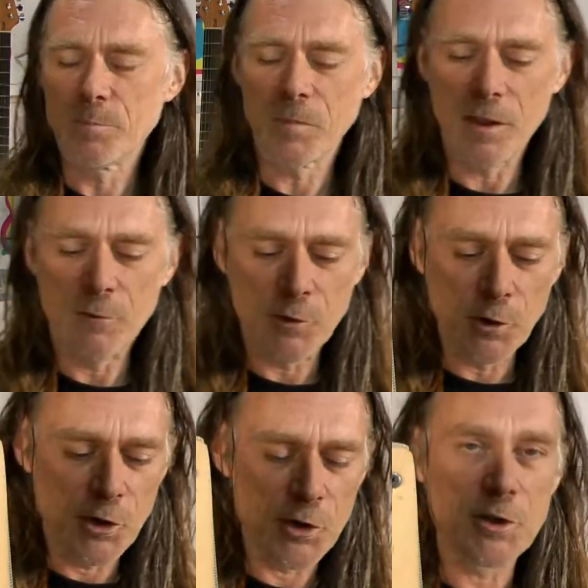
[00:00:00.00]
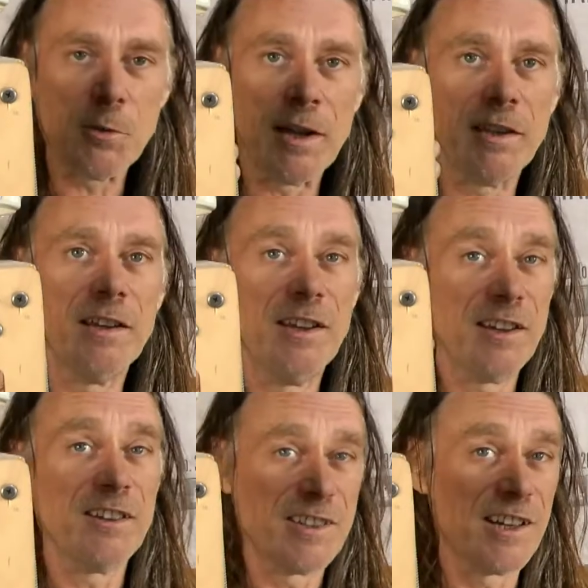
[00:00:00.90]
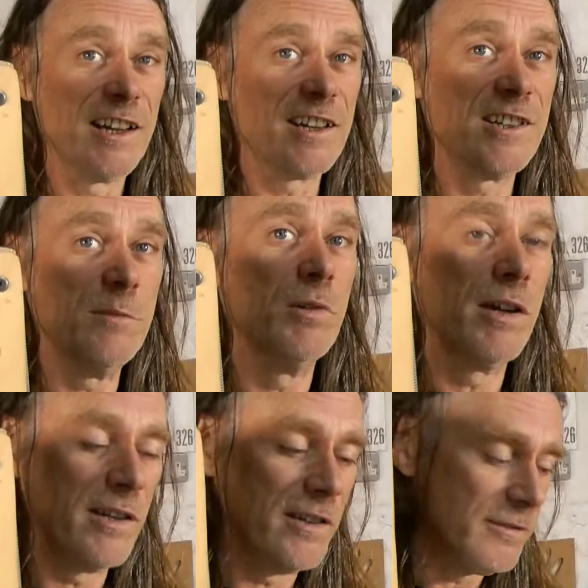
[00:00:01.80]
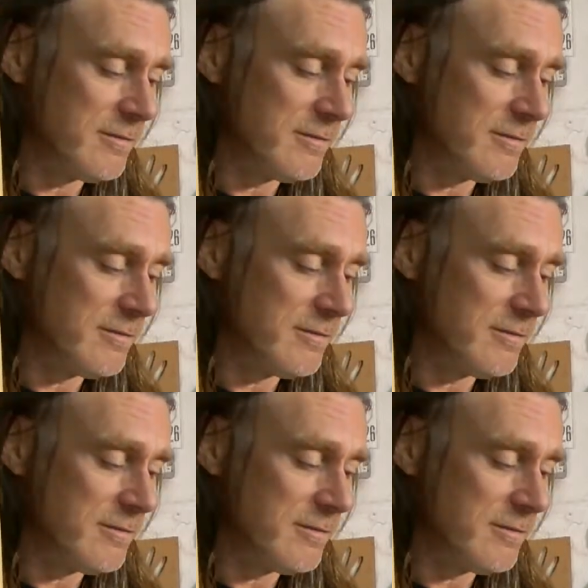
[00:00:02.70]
if you've done a cutaway, because you can actually break it.